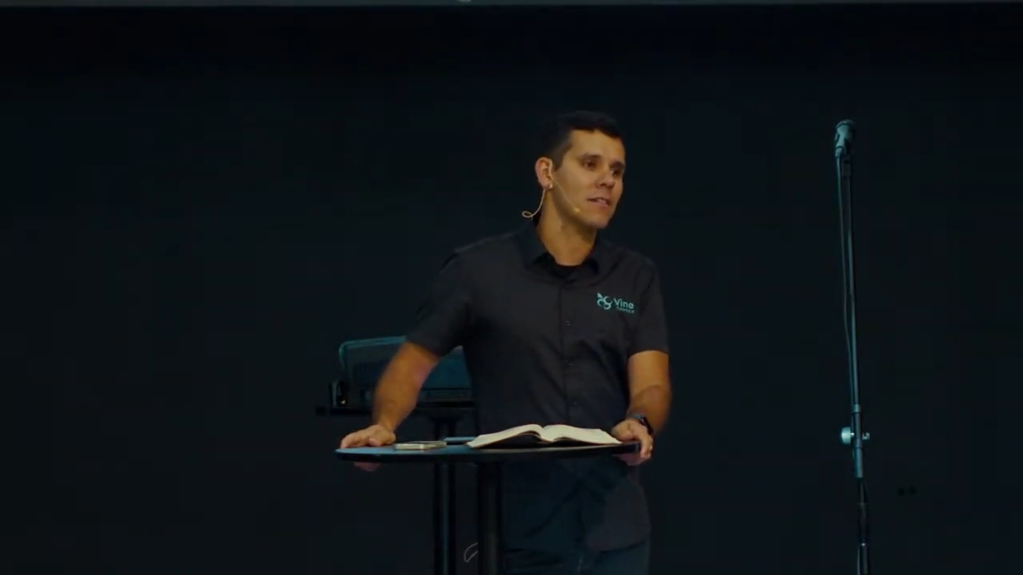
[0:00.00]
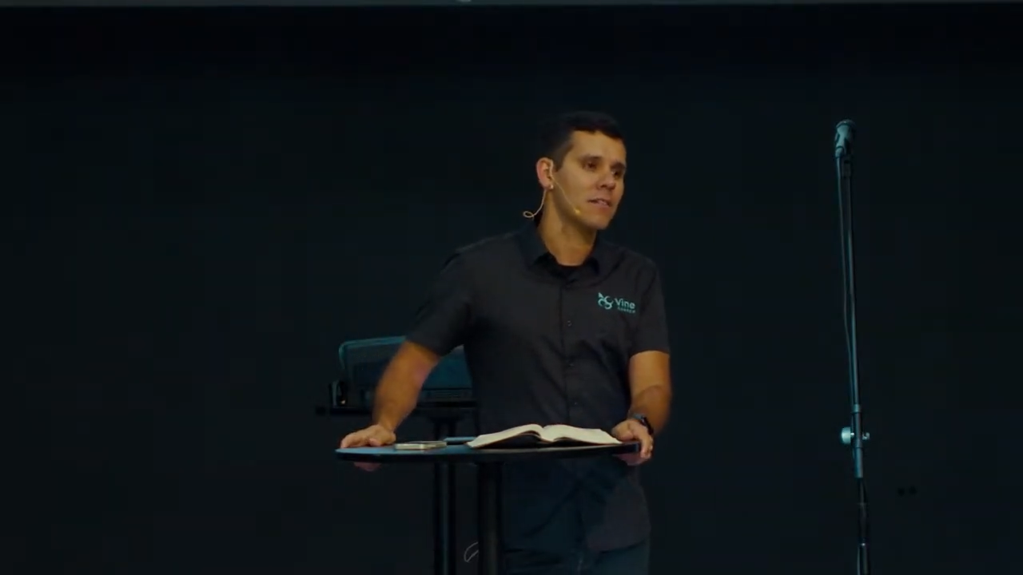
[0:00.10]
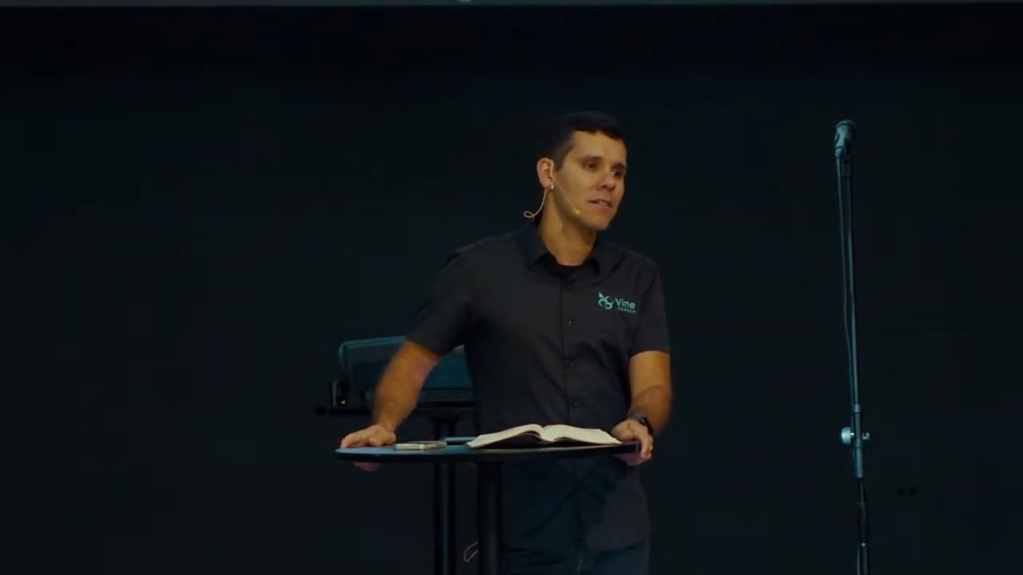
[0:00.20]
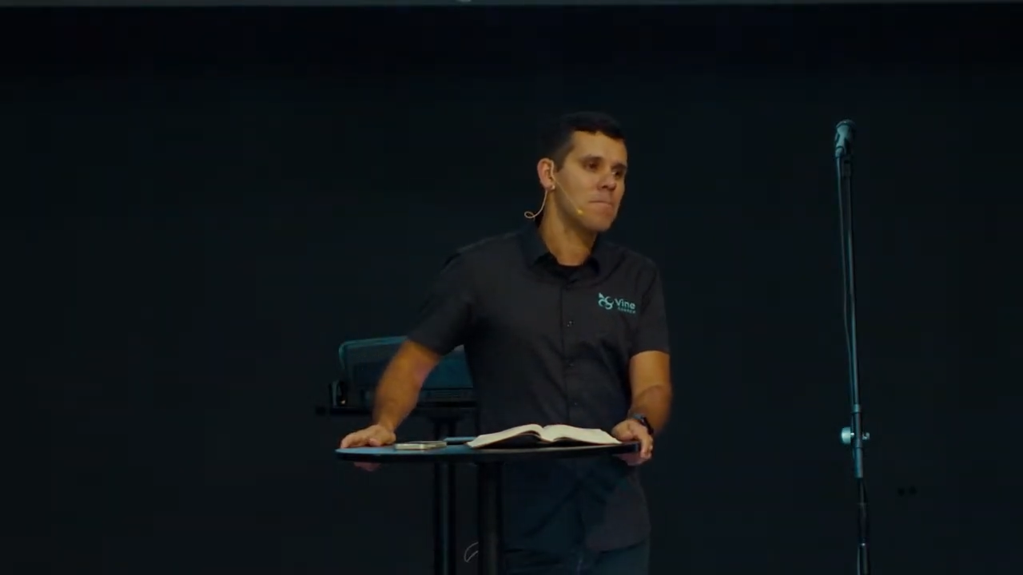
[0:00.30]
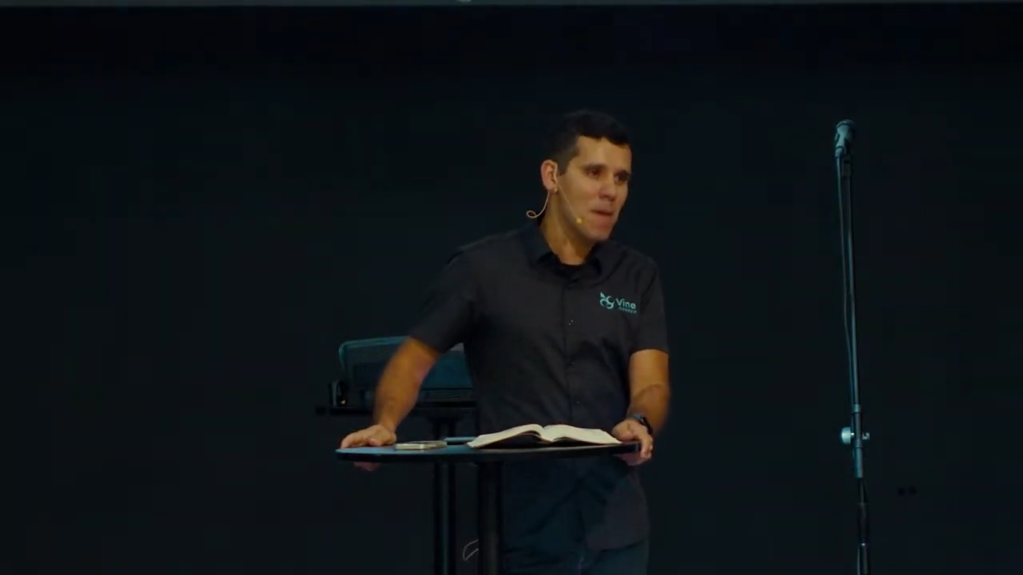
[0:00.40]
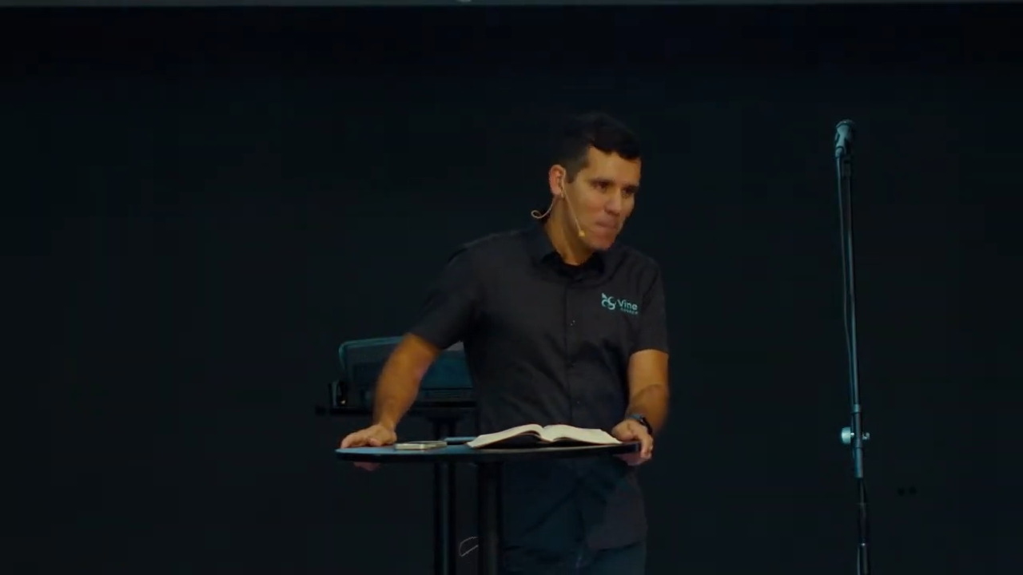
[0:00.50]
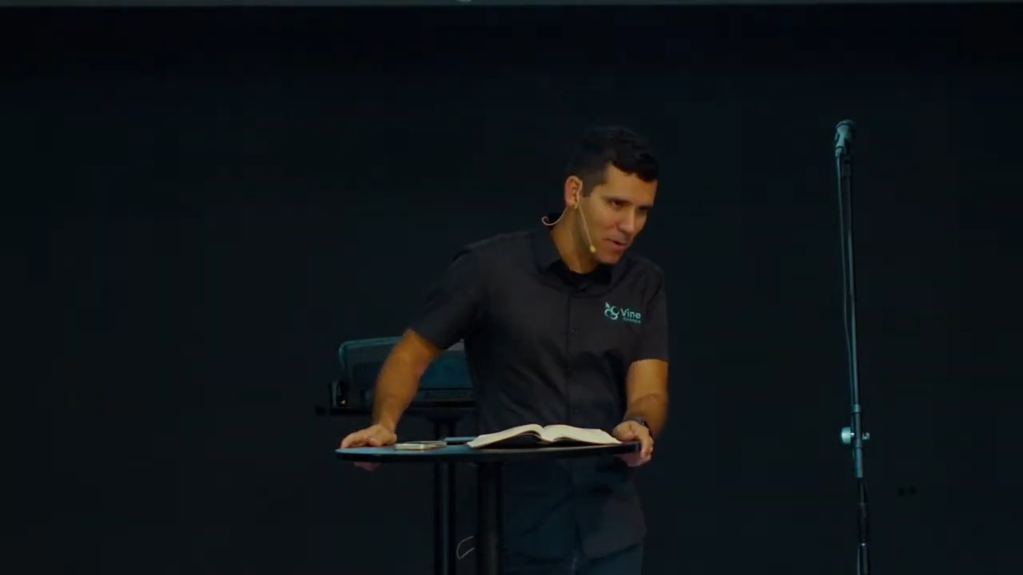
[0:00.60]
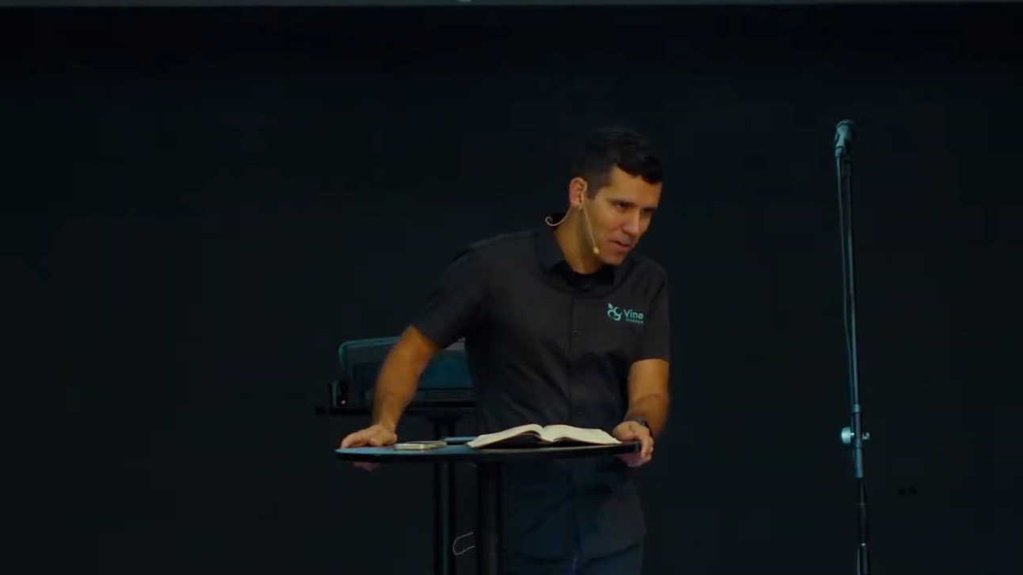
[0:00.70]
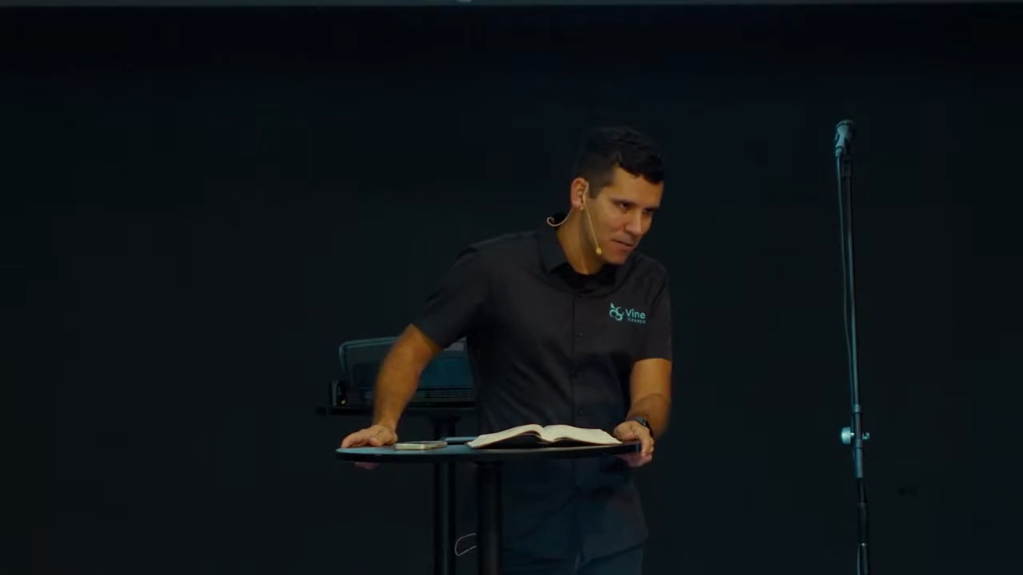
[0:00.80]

member,